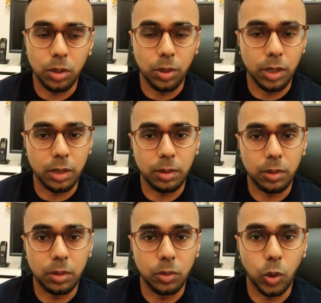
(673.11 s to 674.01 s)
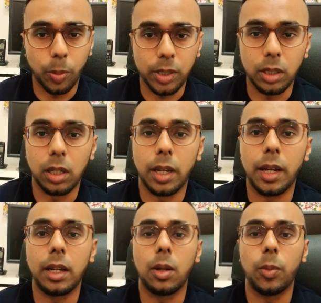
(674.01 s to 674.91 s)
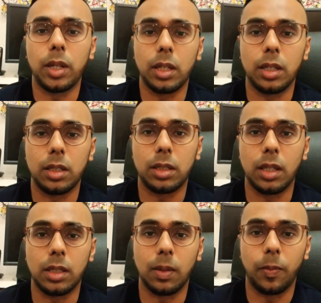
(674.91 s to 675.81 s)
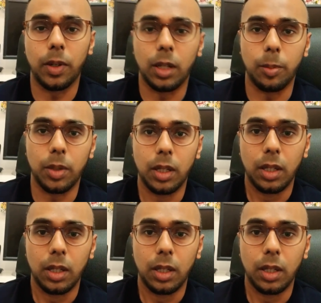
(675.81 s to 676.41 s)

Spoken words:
So just drop us a line and we can set something up.